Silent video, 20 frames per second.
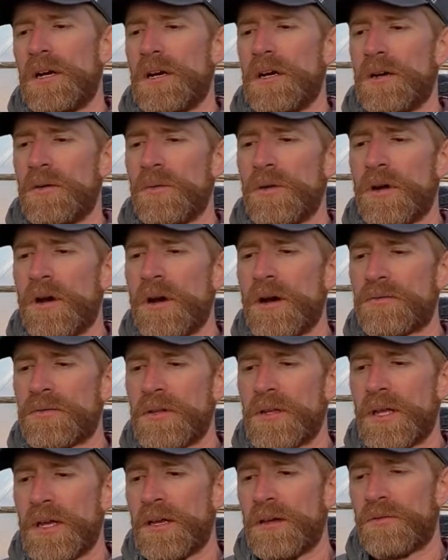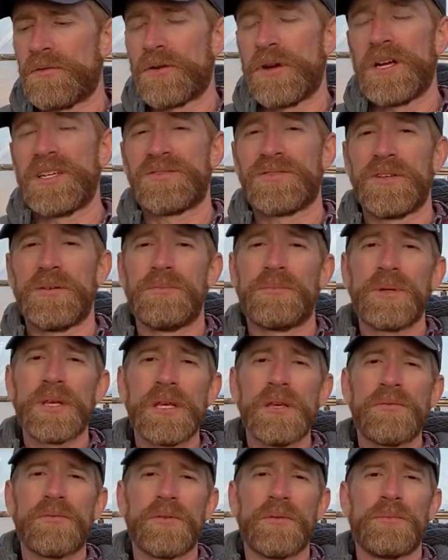We often have grass-fed
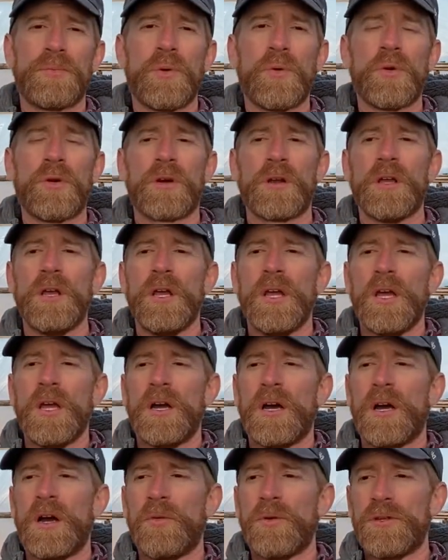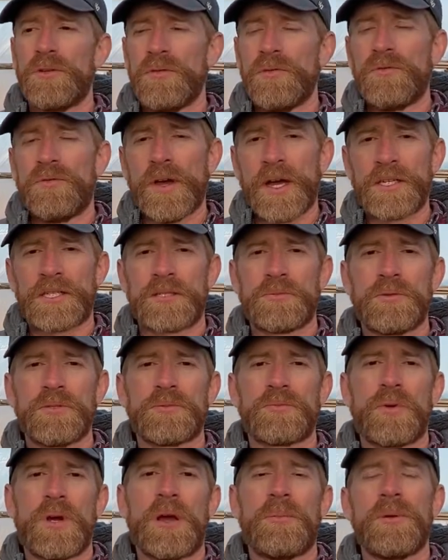beef and pork. We do vegetables
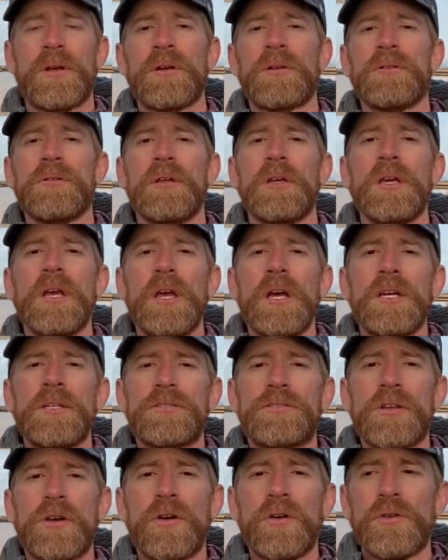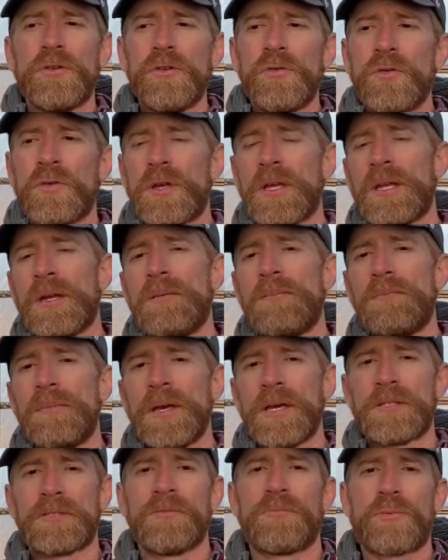primarily. So you will get a
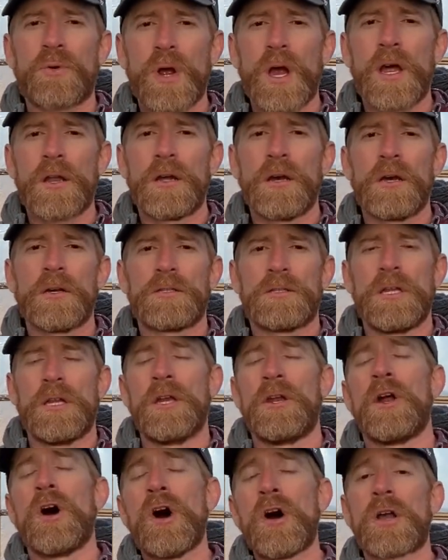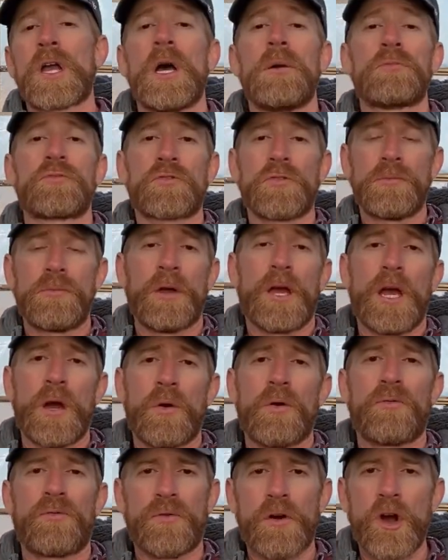mix of products, and it all comes from
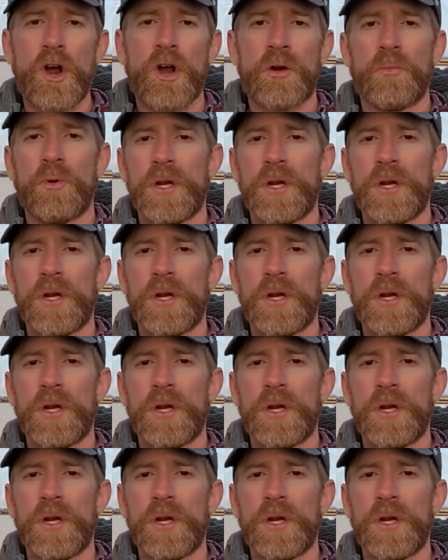our farm.